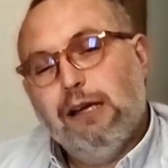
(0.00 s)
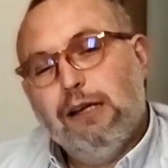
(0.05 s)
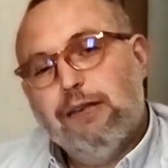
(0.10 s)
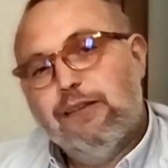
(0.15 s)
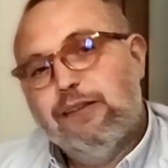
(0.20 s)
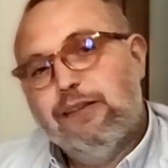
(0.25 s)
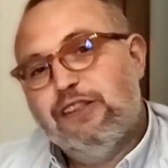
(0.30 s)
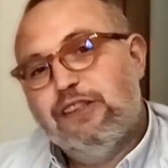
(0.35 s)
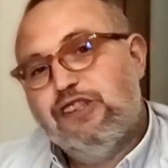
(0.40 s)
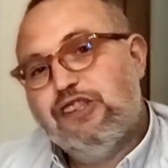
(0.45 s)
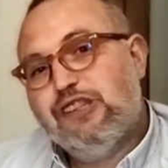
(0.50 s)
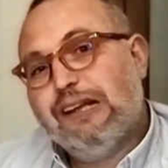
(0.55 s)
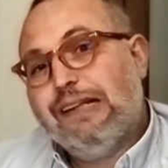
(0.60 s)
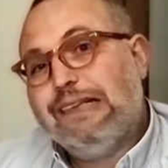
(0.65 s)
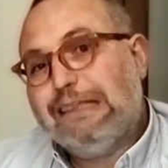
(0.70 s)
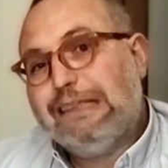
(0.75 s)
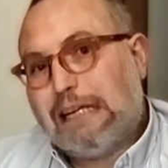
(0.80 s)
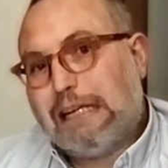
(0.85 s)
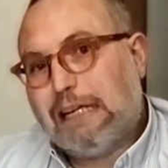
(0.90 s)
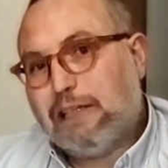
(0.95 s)
the digital
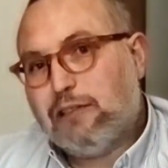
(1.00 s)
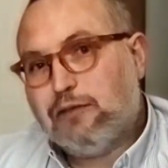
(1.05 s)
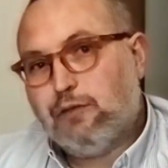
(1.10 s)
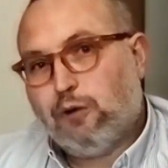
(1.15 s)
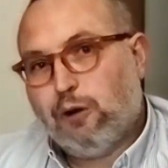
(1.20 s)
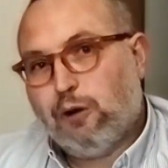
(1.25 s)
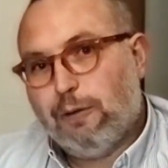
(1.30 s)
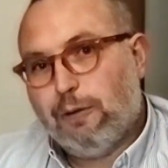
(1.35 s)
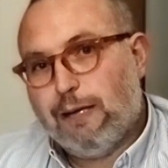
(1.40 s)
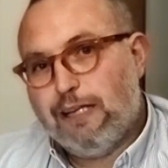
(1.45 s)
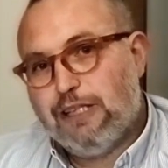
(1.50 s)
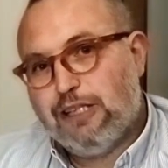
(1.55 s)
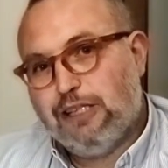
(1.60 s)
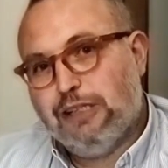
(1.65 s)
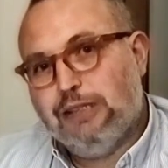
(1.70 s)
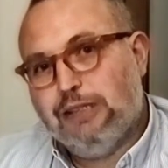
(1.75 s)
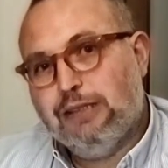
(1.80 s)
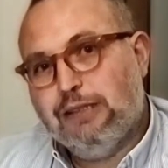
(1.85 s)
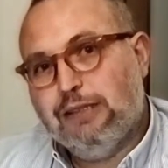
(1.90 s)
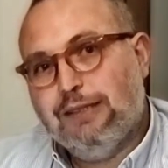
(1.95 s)

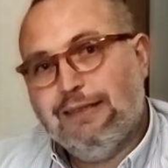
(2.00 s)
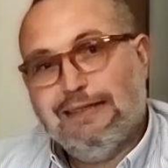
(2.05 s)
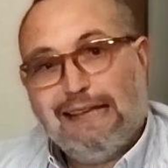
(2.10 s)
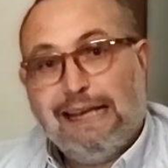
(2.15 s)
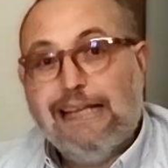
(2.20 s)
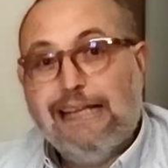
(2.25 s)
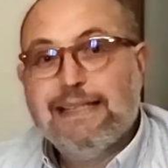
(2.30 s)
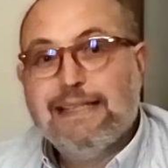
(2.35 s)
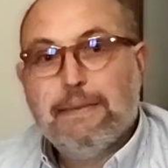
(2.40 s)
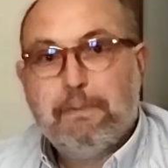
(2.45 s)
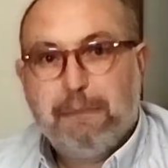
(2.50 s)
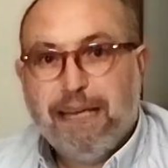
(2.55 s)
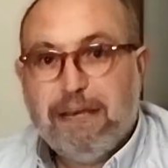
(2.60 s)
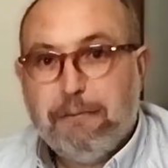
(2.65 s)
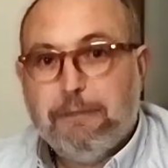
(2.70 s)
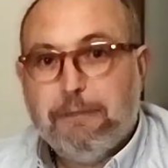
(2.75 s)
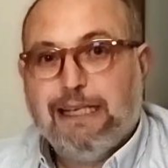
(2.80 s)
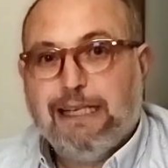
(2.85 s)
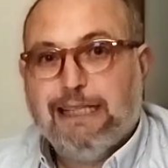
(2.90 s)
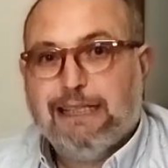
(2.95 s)
transformation takes a big
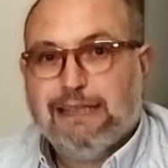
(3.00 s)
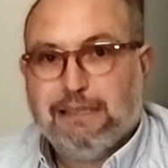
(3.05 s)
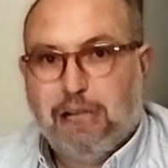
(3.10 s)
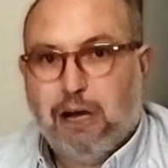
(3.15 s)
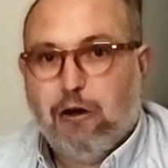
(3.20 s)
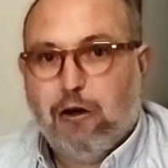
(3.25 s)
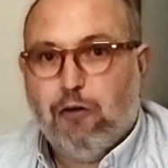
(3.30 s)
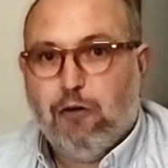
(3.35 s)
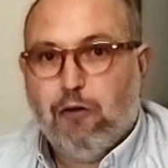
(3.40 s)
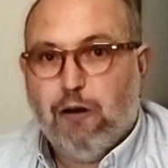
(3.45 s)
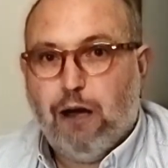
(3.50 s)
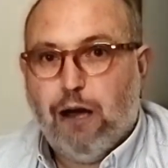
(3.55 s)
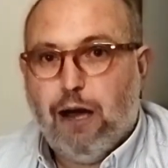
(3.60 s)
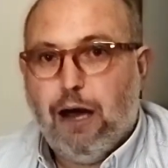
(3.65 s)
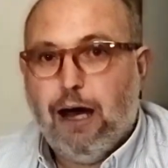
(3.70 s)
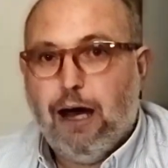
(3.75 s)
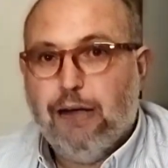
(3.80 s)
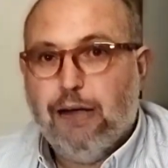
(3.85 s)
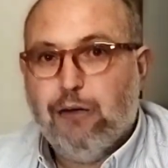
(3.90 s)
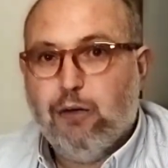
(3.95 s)
place now,
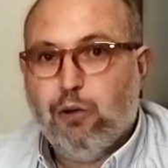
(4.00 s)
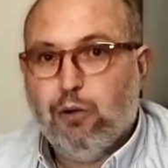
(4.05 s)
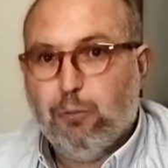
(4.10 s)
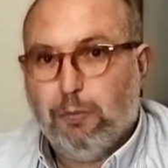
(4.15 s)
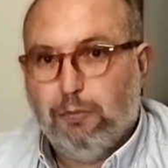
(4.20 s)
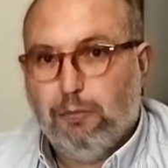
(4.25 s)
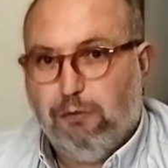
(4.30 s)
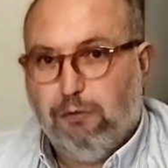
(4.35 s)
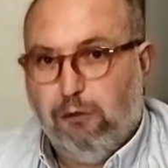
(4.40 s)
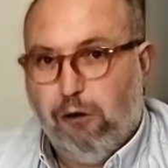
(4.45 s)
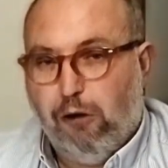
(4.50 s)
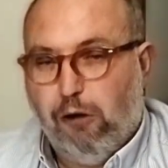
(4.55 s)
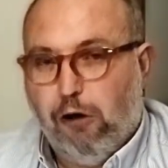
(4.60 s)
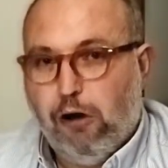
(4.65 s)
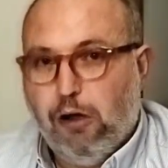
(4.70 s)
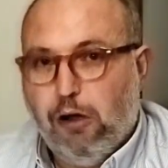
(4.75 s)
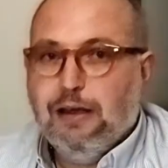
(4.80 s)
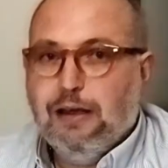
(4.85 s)
I told before,